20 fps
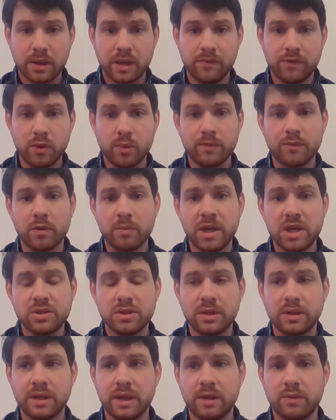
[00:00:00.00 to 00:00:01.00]
give you
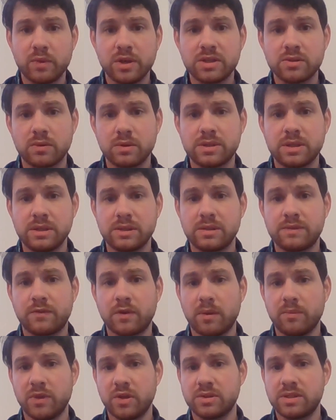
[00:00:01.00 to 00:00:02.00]
information and resources
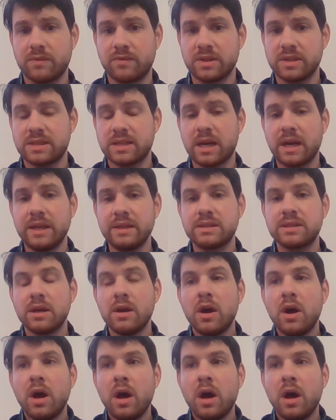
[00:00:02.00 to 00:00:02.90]
from those different sides.